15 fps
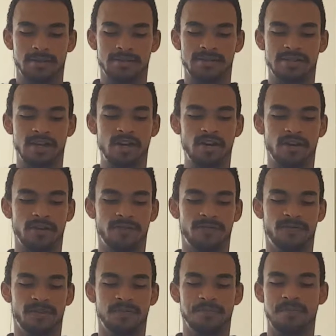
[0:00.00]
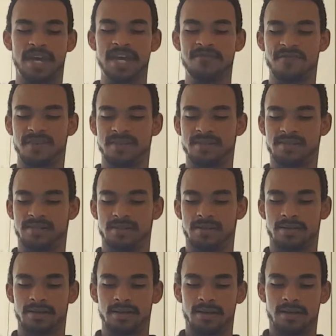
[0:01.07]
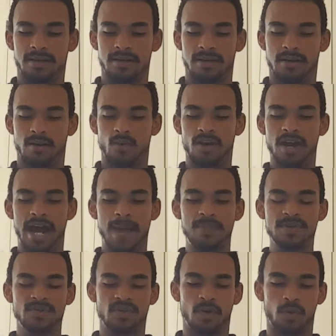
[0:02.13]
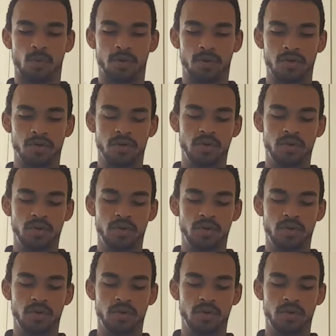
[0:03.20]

Zeref, Mavis, what happened to everyone?